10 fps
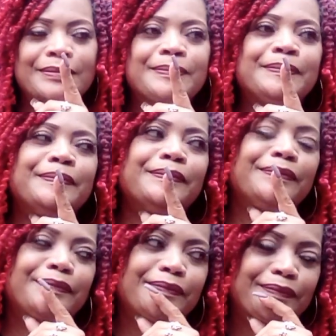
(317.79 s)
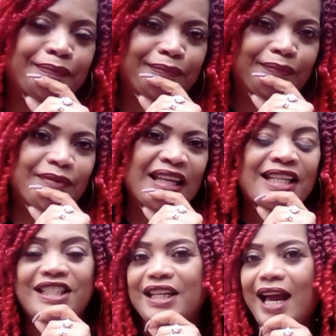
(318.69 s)
Hmm.
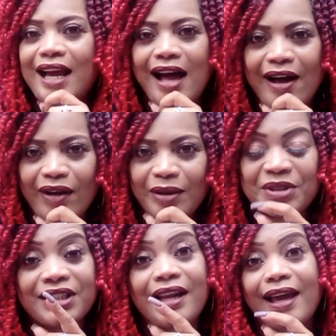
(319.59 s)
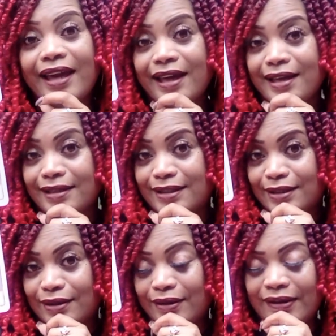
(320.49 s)
Should I call them? Should I
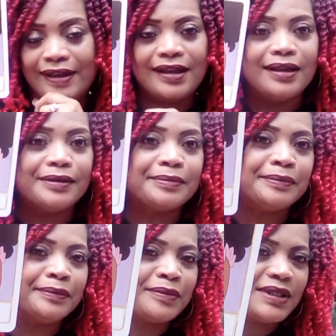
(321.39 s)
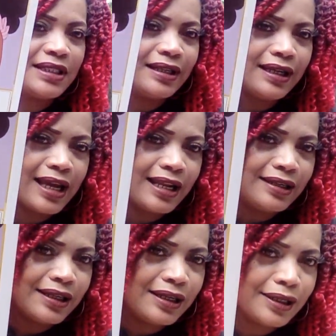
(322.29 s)
answer? Hmm. See, look how they
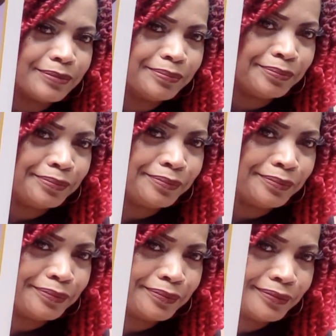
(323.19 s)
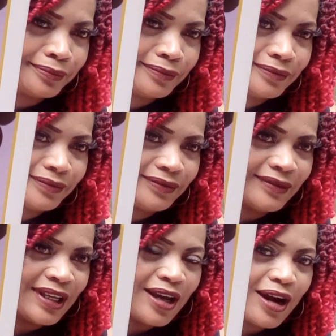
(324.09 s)
looking like, hmm.
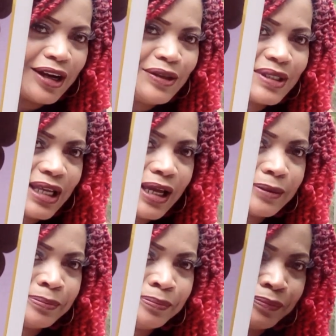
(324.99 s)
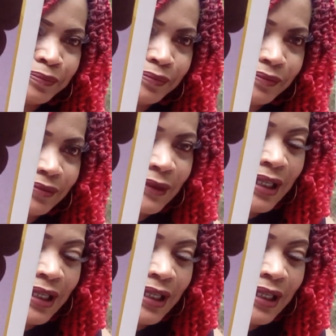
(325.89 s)
Are you saying, hmm?